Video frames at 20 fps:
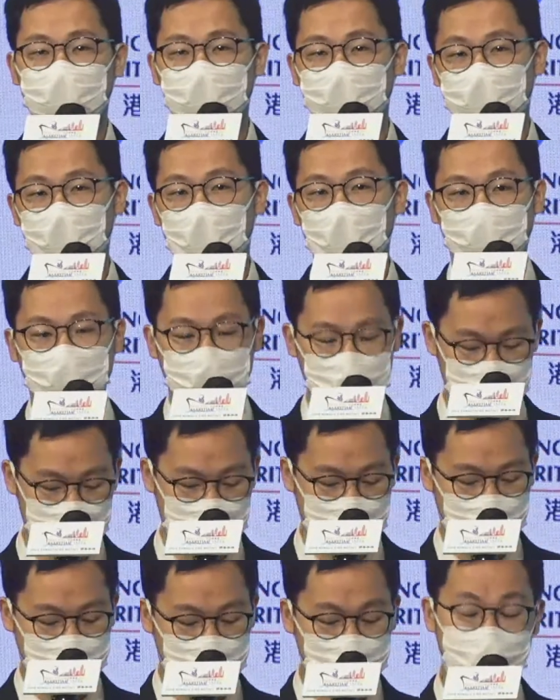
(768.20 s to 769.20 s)
John
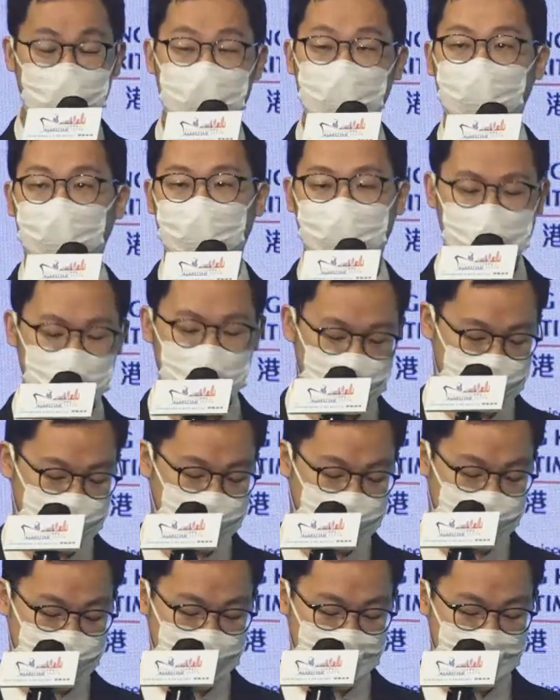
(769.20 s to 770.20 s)
Lee, the Chief Executive,